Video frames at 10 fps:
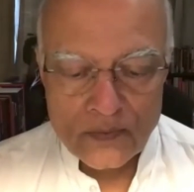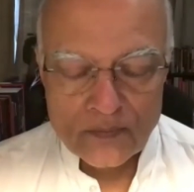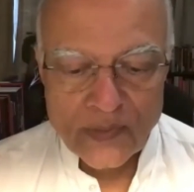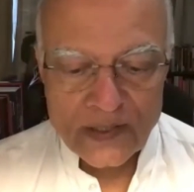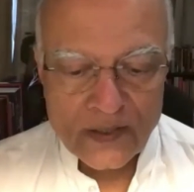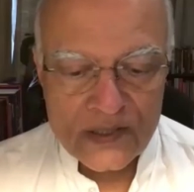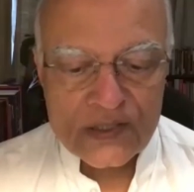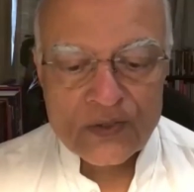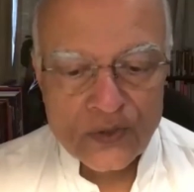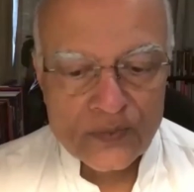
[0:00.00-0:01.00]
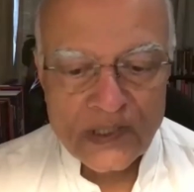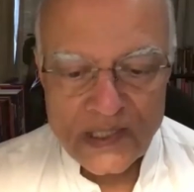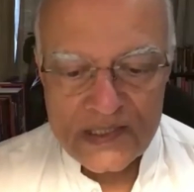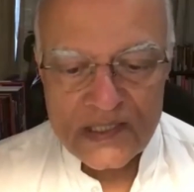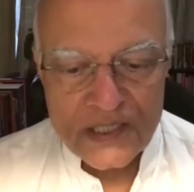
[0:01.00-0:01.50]
because
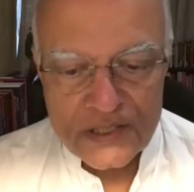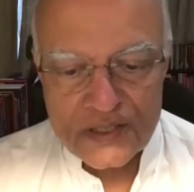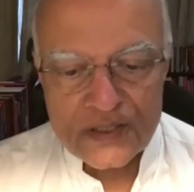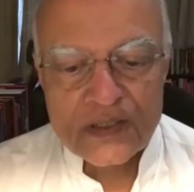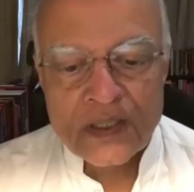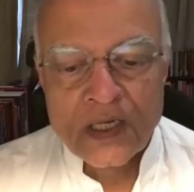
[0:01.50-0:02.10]
globalization